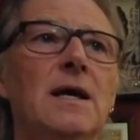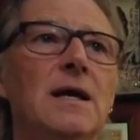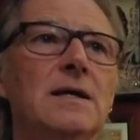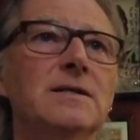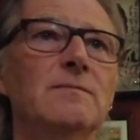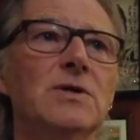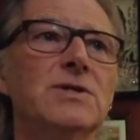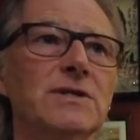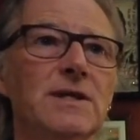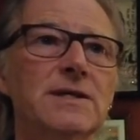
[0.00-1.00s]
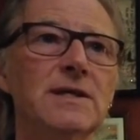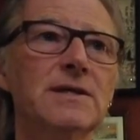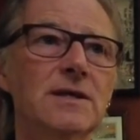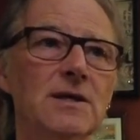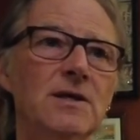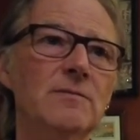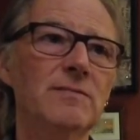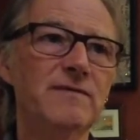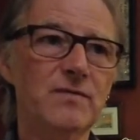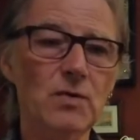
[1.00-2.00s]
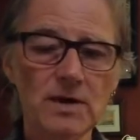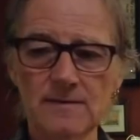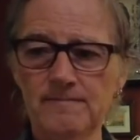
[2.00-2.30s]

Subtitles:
as much as I did before,